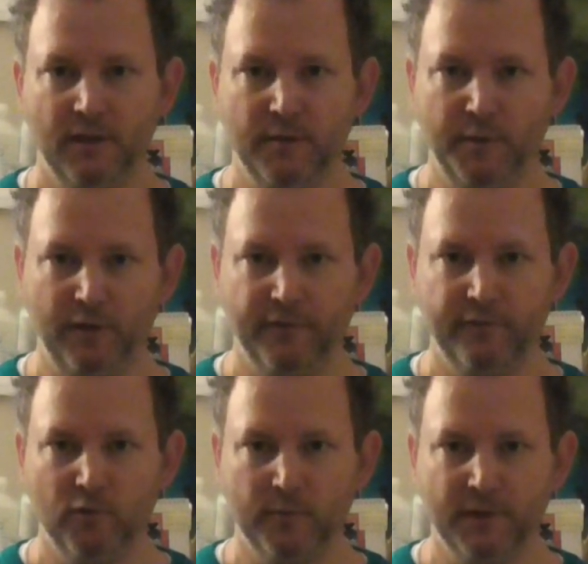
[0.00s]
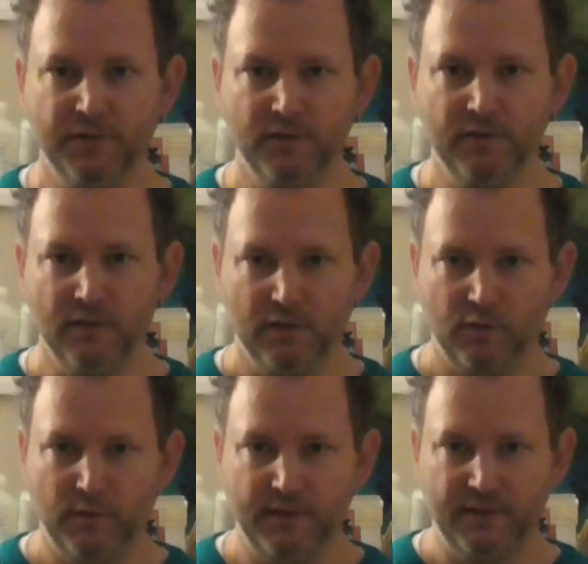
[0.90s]
the pelvic floor muscles,
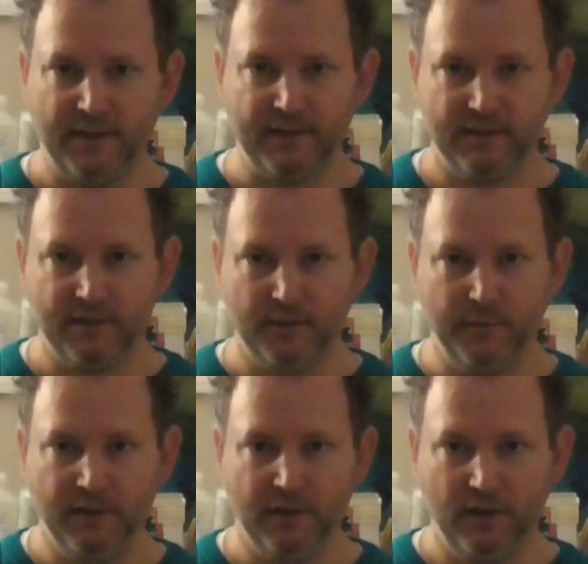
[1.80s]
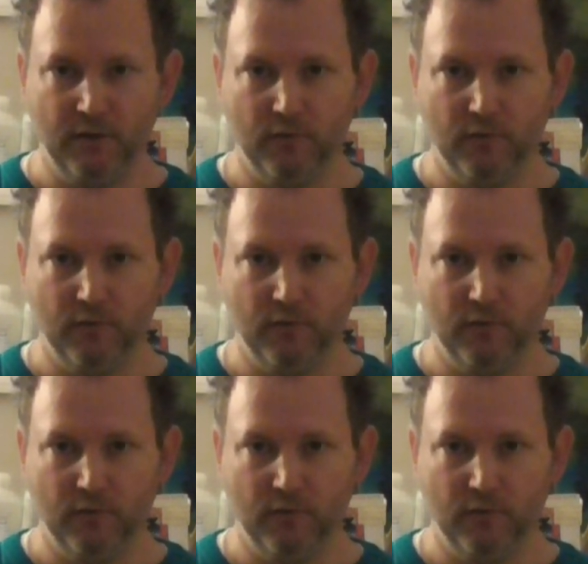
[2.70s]
squeeze in that stomach,